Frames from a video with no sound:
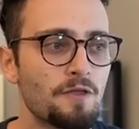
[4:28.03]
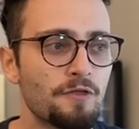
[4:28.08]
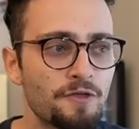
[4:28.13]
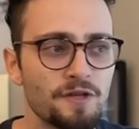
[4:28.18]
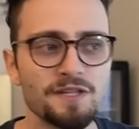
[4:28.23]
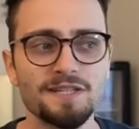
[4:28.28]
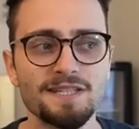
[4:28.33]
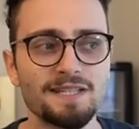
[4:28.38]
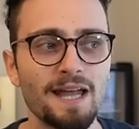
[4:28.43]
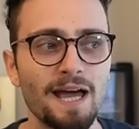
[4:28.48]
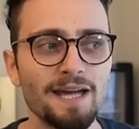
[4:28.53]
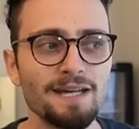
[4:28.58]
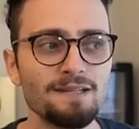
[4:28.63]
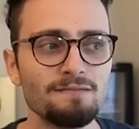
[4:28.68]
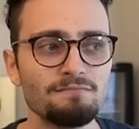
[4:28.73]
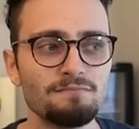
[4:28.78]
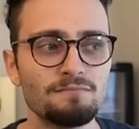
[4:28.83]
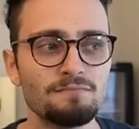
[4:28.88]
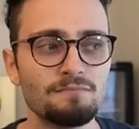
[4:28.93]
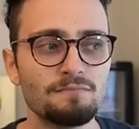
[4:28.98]
This knight,
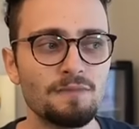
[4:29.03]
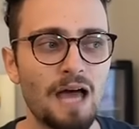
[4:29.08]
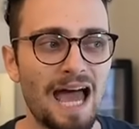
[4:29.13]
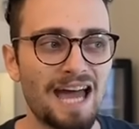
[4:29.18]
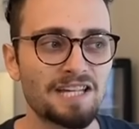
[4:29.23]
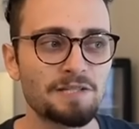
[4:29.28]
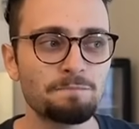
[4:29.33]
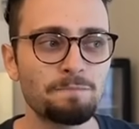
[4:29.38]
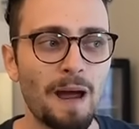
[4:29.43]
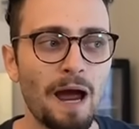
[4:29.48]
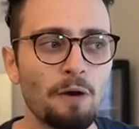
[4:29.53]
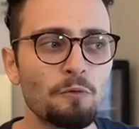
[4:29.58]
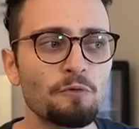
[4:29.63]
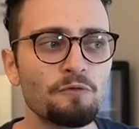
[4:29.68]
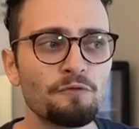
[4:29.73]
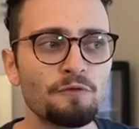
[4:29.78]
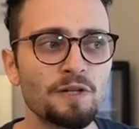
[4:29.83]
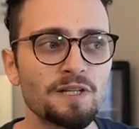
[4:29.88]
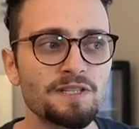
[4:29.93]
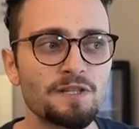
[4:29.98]
as
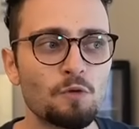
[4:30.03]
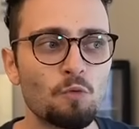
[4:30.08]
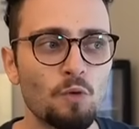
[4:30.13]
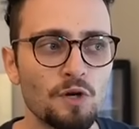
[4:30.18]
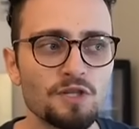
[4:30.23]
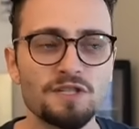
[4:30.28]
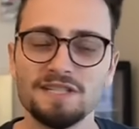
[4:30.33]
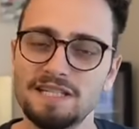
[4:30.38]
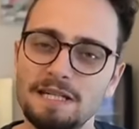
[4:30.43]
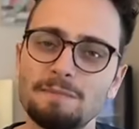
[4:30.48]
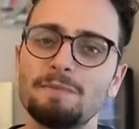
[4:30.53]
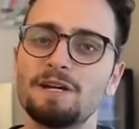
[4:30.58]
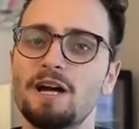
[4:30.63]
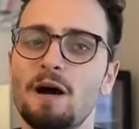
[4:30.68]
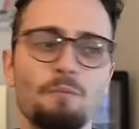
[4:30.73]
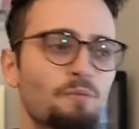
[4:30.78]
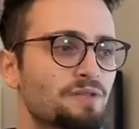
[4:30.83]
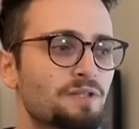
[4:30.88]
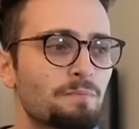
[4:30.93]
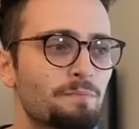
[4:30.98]
powerful as it was teaming
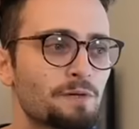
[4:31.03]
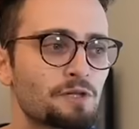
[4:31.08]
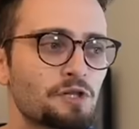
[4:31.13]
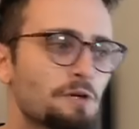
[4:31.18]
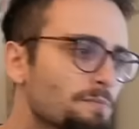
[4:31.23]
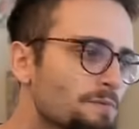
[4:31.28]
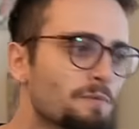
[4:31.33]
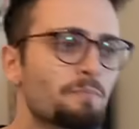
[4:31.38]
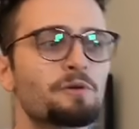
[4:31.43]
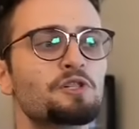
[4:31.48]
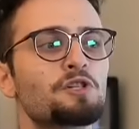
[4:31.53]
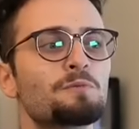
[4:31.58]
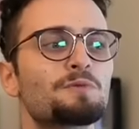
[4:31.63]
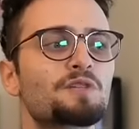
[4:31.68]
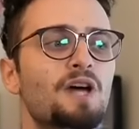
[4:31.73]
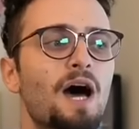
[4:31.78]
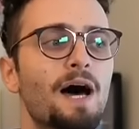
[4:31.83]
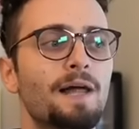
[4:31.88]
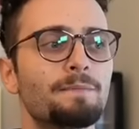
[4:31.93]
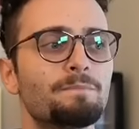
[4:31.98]
up with the bishop, the bishop's
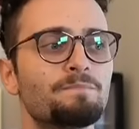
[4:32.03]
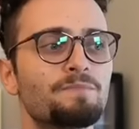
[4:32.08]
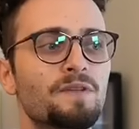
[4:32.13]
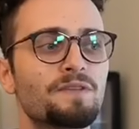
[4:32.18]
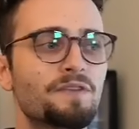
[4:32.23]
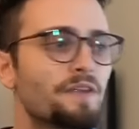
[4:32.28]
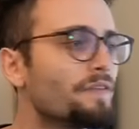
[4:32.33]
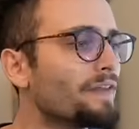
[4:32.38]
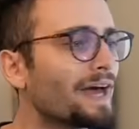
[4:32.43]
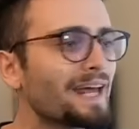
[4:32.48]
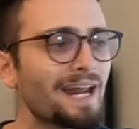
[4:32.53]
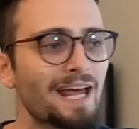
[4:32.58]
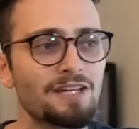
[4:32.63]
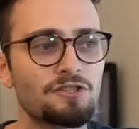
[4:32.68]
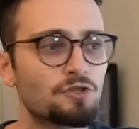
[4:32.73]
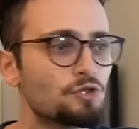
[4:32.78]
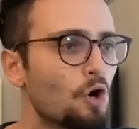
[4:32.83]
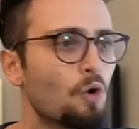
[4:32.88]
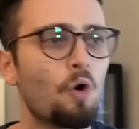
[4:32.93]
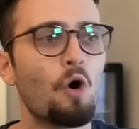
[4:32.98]
gone. The knight
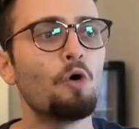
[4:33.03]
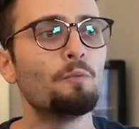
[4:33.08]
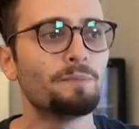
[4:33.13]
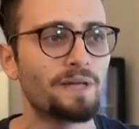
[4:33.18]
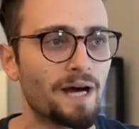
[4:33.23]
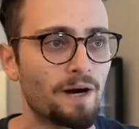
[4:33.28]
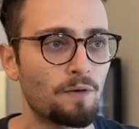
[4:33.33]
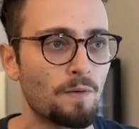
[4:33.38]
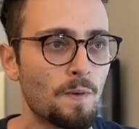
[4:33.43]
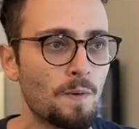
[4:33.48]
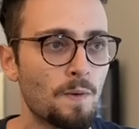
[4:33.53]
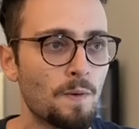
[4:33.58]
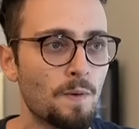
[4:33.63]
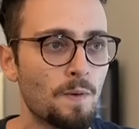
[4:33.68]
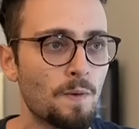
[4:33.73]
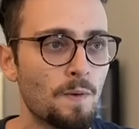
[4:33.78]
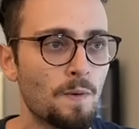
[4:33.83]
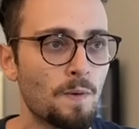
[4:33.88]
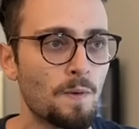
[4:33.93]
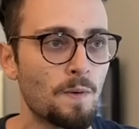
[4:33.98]
has no home now.
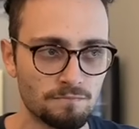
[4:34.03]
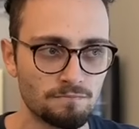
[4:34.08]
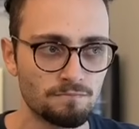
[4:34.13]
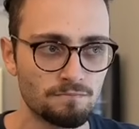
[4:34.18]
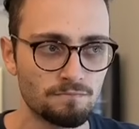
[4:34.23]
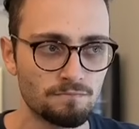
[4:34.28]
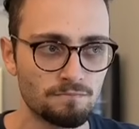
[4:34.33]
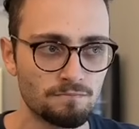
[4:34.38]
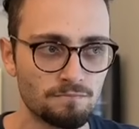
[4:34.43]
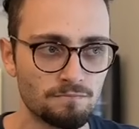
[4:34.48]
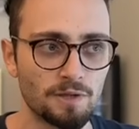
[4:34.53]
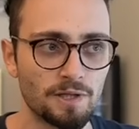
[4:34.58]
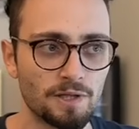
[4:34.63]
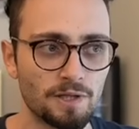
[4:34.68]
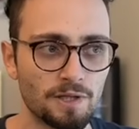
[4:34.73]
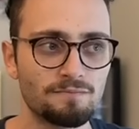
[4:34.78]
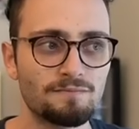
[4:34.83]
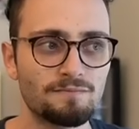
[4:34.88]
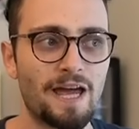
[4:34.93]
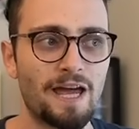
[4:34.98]

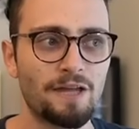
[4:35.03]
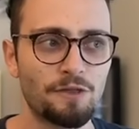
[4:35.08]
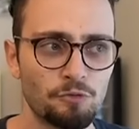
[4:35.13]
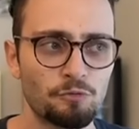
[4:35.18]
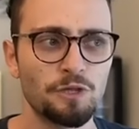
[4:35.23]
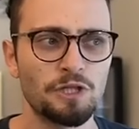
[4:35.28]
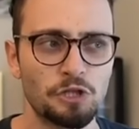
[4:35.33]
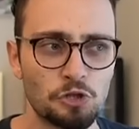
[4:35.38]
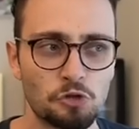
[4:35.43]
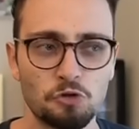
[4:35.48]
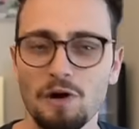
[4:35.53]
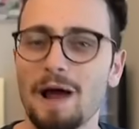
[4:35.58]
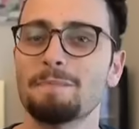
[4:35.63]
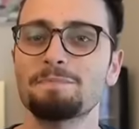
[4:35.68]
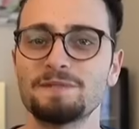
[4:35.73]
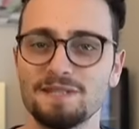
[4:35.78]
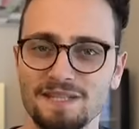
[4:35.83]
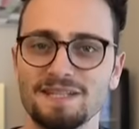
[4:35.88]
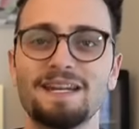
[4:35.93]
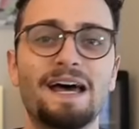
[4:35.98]
Literally. a three
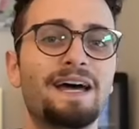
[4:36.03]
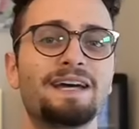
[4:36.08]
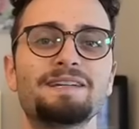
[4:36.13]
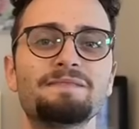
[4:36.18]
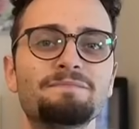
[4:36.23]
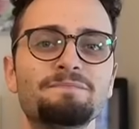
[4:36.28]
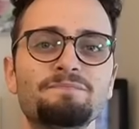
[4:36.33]
traps the knight.